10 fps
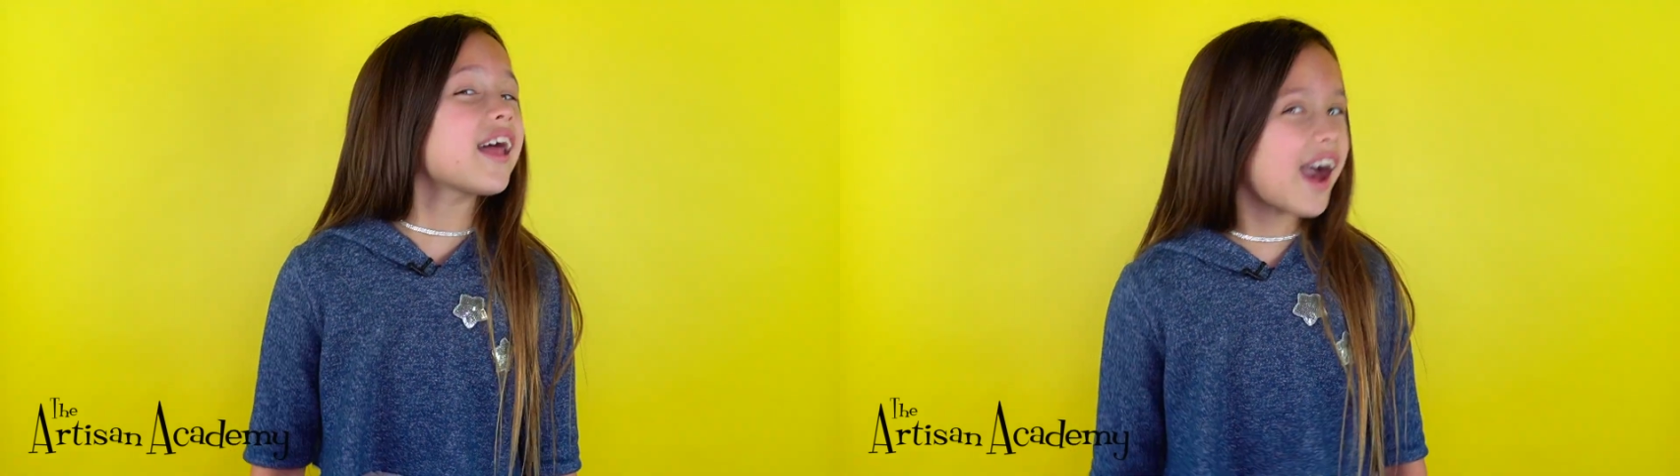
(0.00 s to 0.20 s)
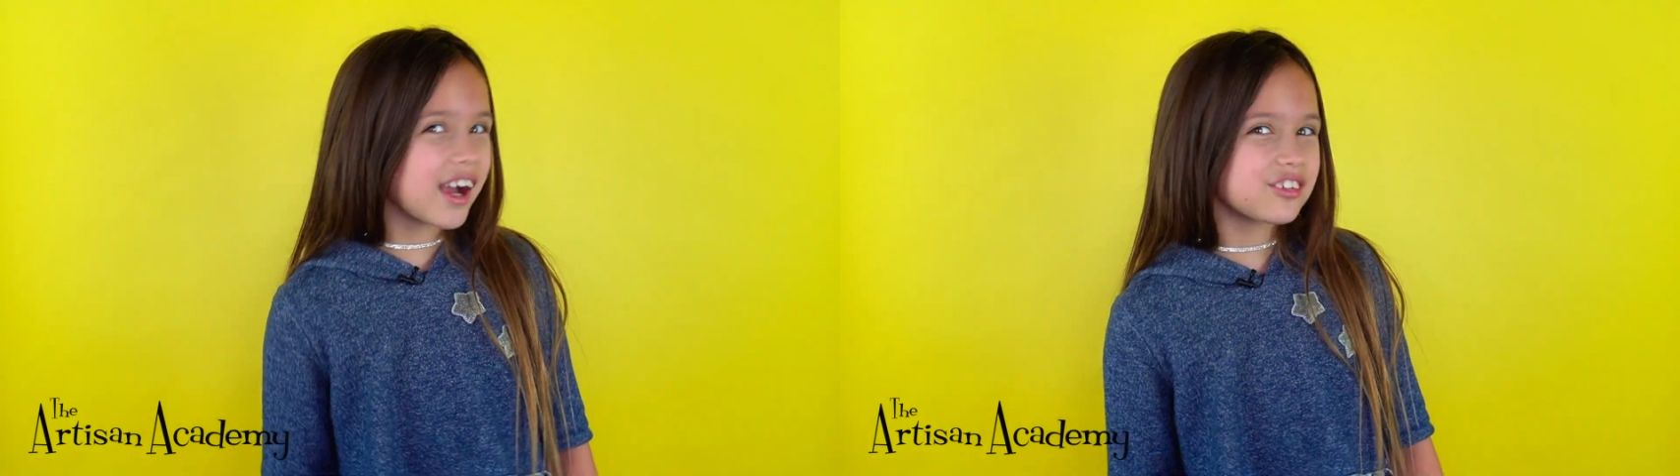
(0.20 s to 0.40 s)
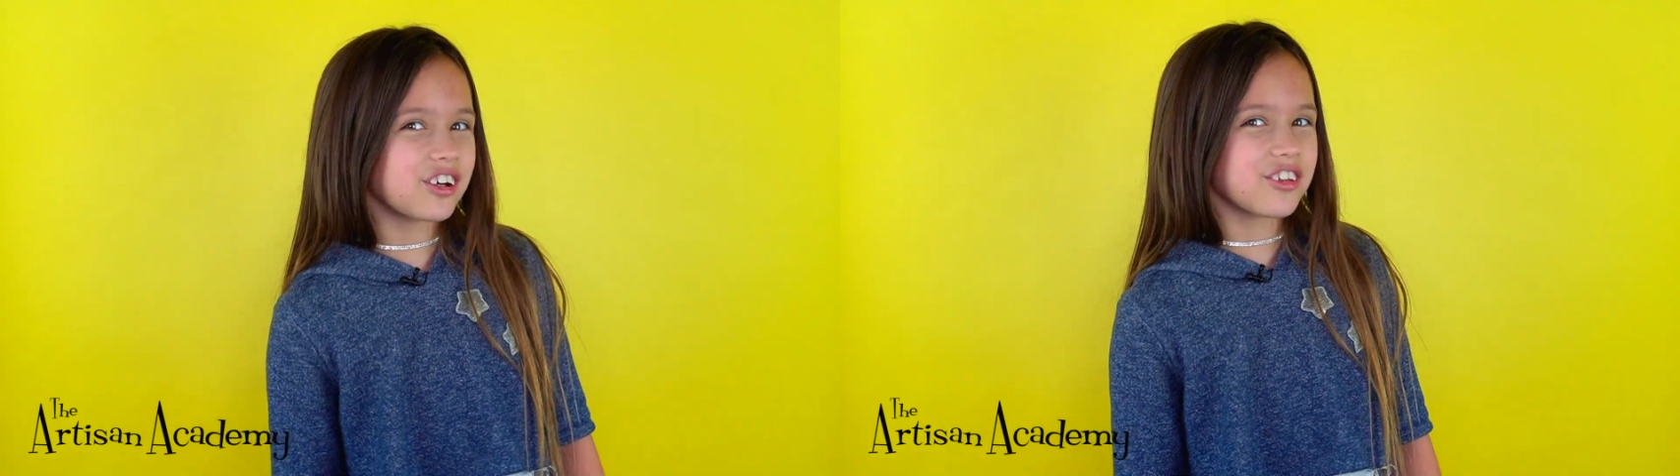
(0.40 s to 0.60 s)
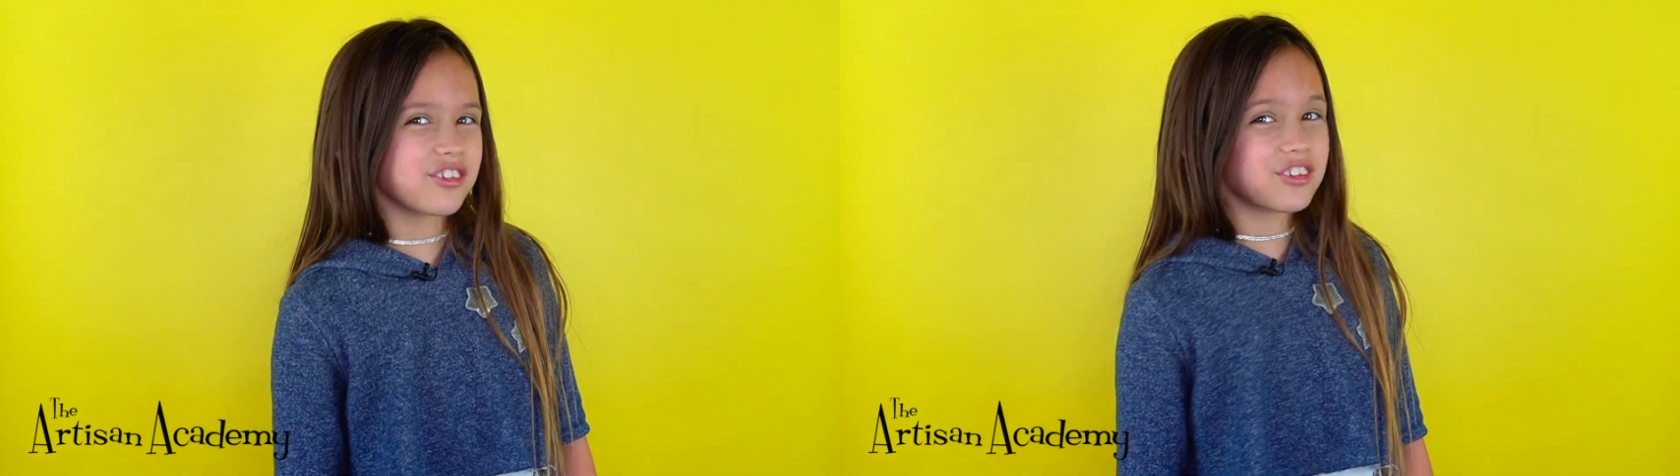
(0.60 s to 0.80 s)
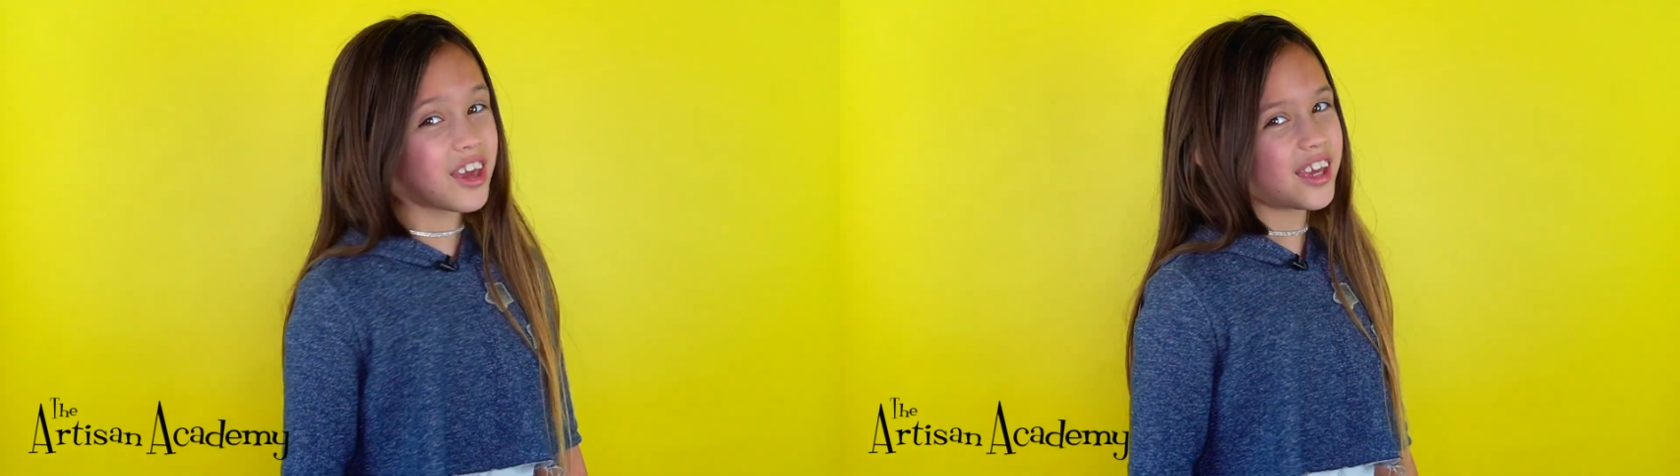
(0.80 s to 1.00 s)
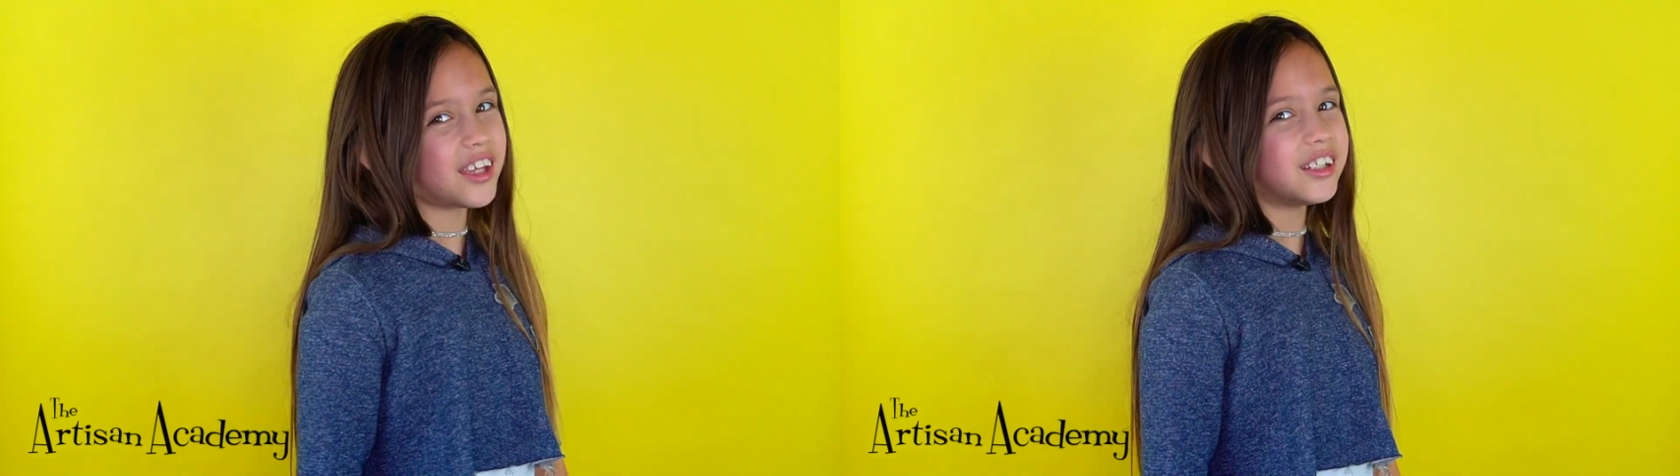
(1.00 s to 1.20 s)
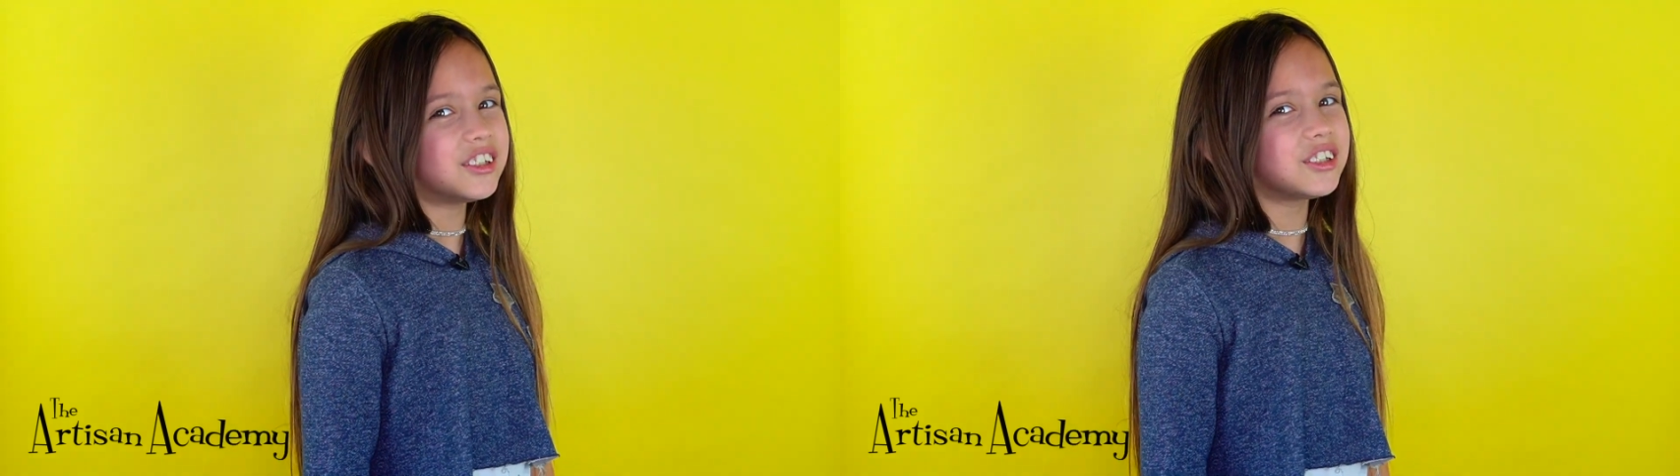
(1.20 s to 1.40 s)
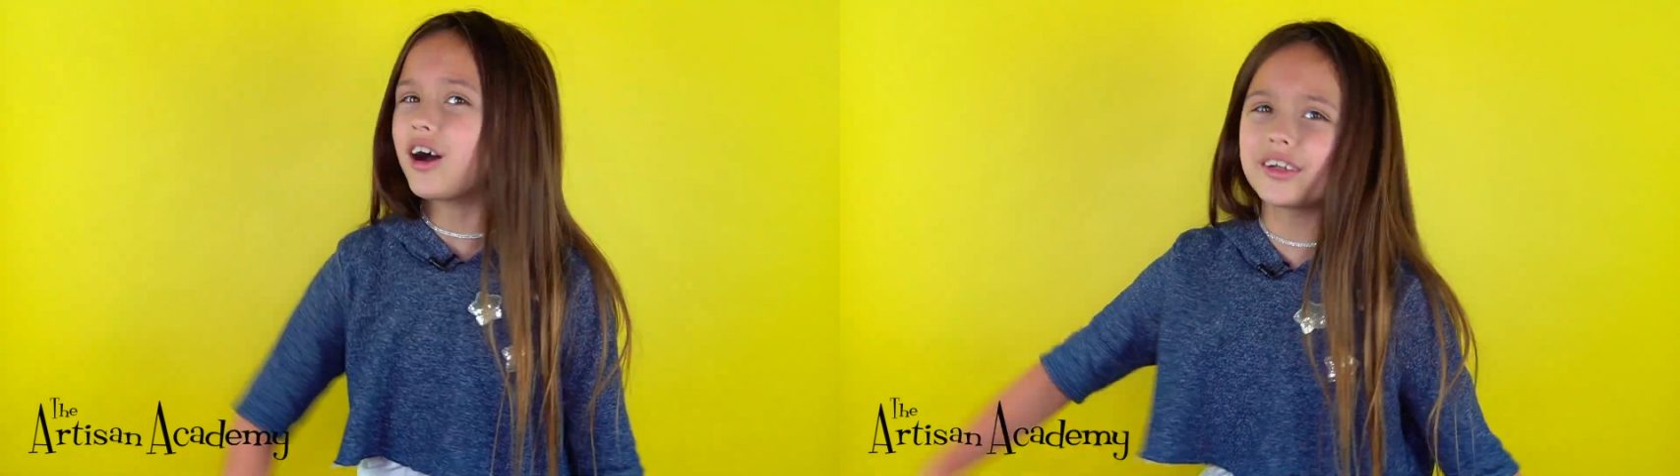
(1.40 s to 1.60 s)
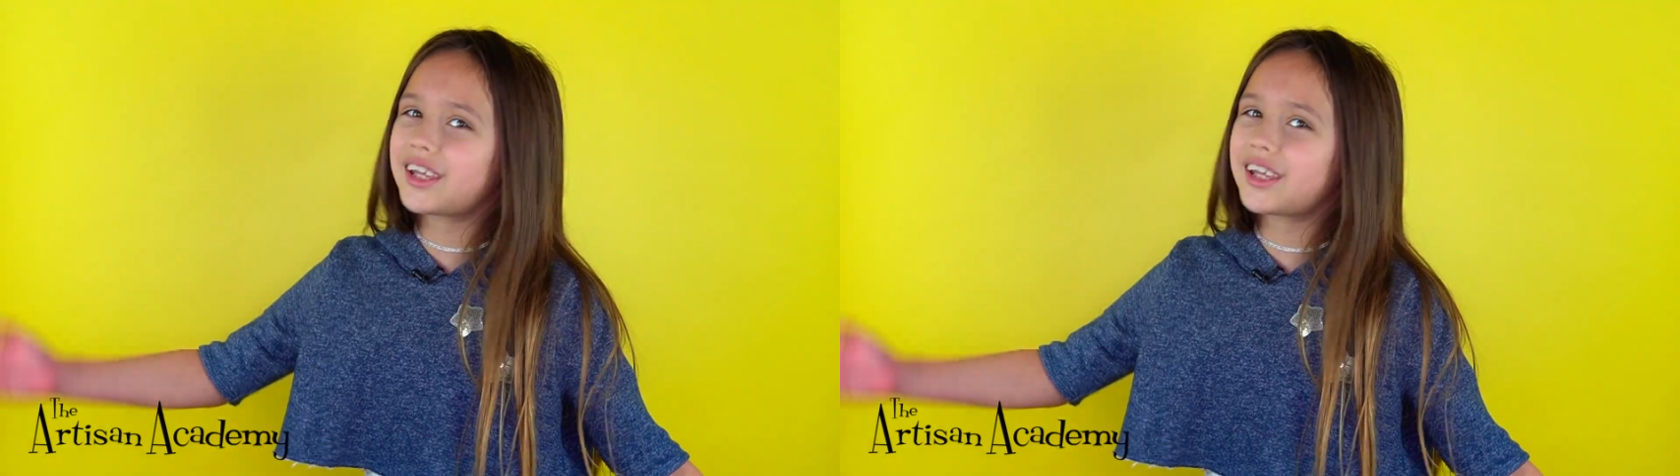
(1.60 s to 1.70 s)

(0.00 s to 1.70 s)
to act on stage, on